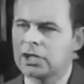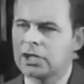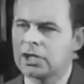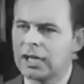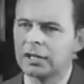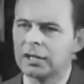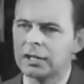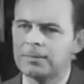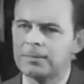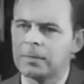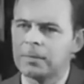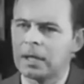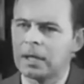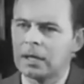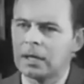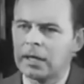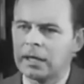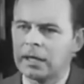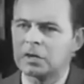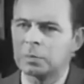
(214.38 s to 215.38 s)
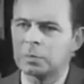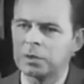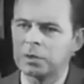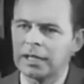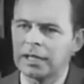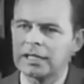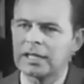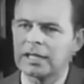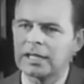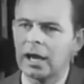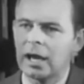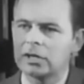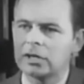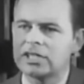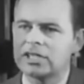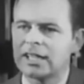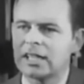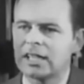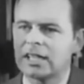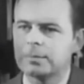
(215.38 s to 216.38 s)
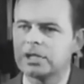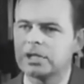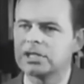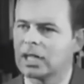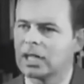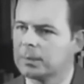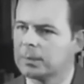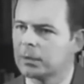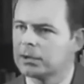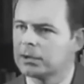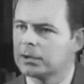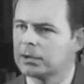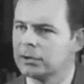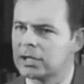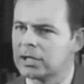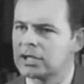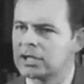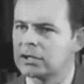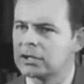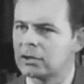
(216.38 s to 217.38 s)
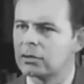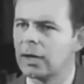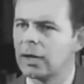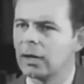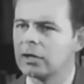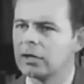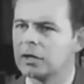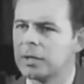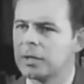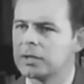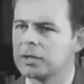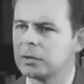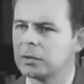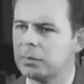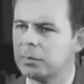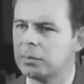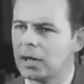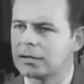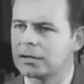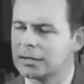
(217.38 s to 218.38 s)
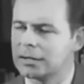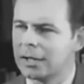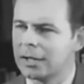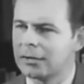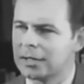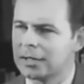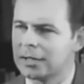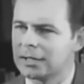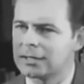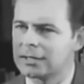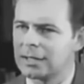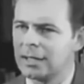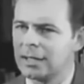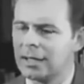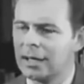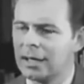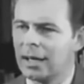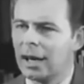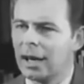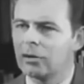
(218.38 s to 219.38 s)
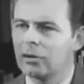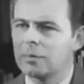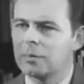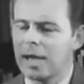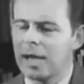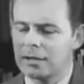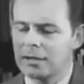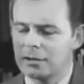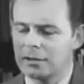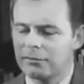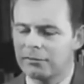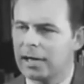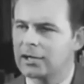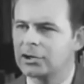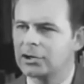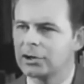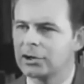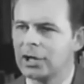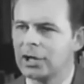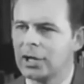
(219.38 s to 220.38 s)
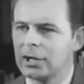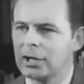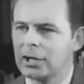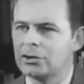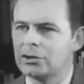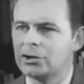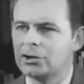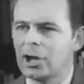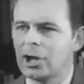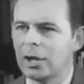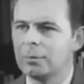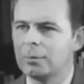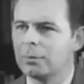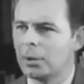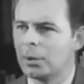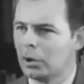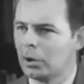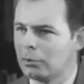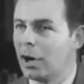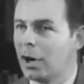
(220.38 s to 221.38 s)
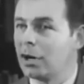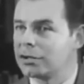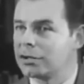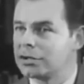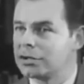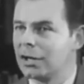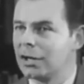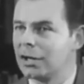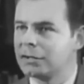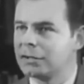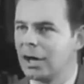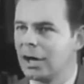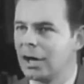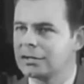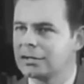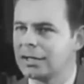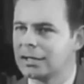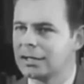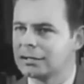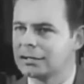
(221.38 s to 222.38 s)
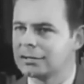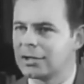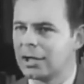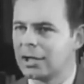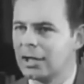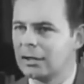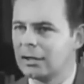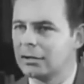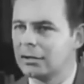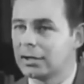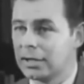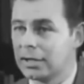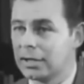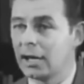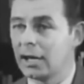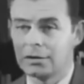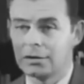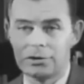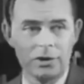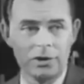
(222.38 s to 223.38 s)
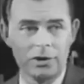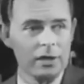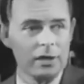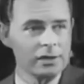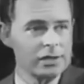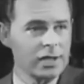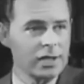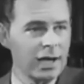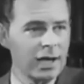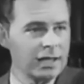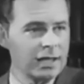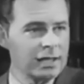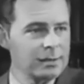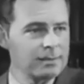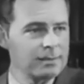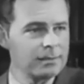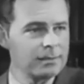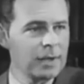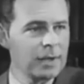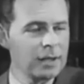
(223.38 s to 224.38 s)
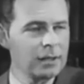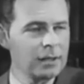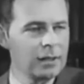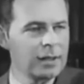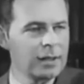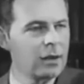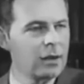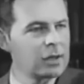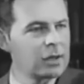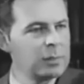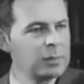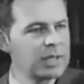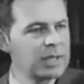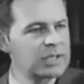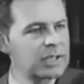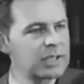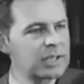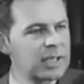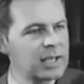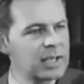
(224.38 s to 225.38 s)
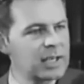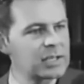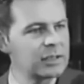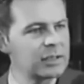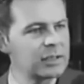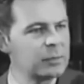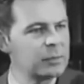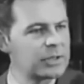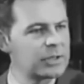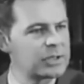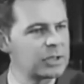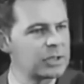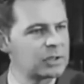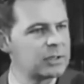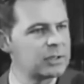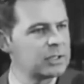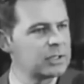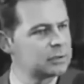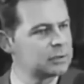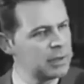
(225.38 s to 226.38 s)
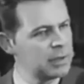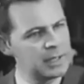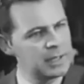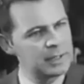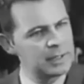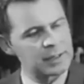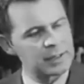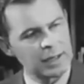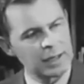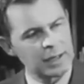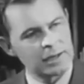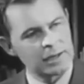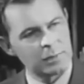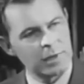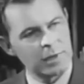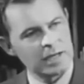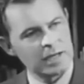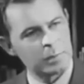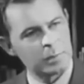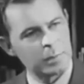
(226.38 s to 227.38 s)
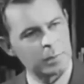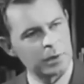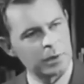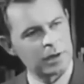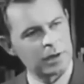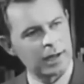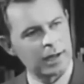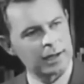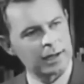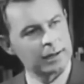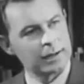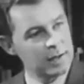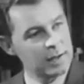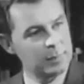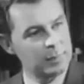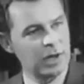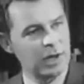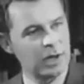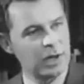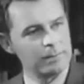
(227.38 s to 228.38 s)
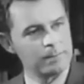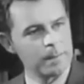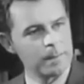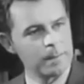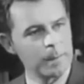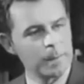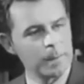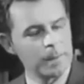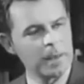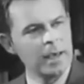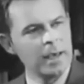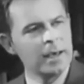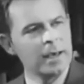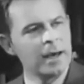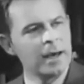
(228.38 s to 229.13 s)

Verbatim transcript: The Crusader explains how to set up sniper units in crowded metropolitan areas, how to manufacture jumbo Molotov cocktails, the gallon jug size, and how to mix the gasoline with certain ingredients to make it burn like napalm